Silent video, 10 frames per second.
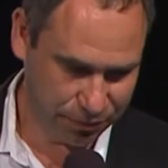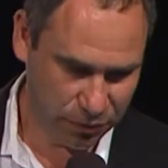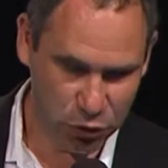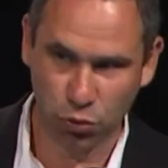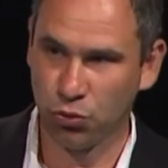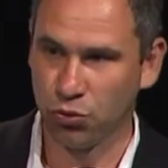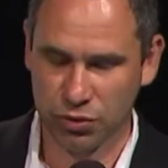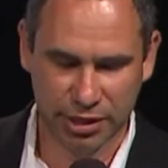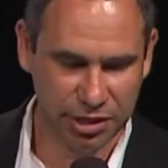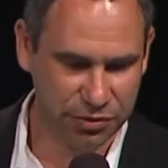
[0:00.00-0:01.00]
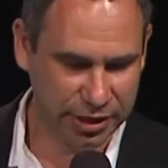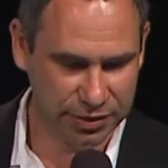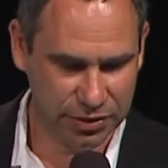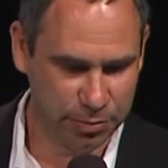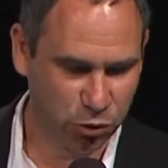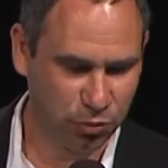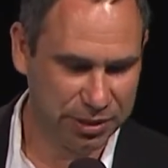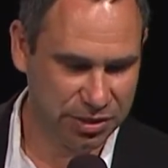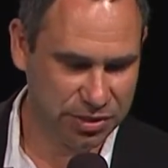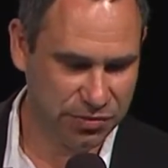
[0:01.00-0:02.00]
due to significant
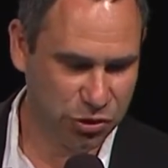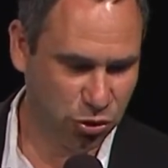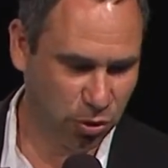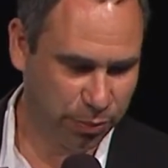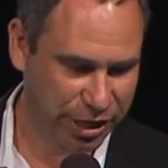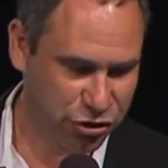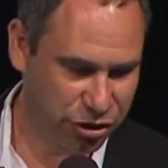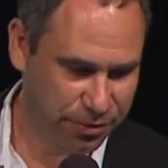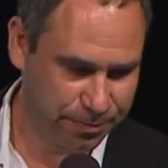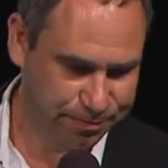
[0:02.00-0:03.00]
improvement in the video compression.